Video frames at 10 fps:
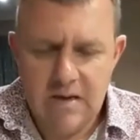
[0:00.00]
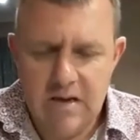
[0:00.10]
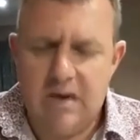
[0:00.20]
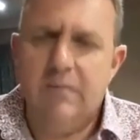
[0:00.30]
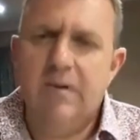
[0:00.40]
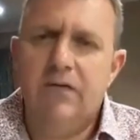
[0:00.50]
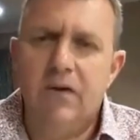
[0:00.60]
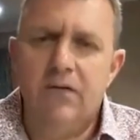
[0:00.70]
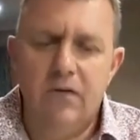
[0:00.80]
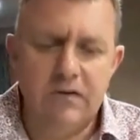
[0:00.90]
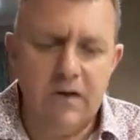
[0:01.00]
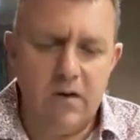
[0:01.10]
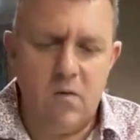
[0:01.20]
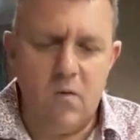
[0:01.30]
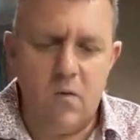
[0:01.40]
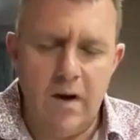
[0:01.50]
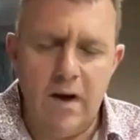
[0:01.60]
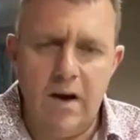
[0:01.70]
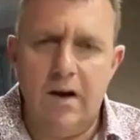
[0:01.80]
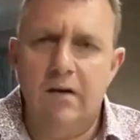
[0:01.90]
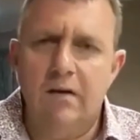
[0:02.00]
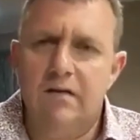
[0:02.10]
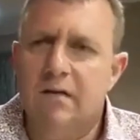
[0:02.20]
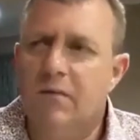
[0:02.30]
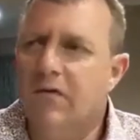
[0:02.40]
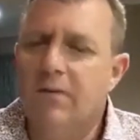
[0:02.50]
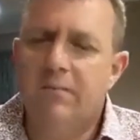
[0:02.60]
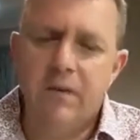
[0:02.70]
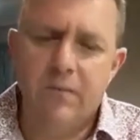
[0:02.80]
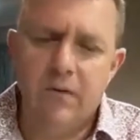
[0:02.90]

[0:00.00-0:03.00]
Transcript: And I mean, if you take where some of the people,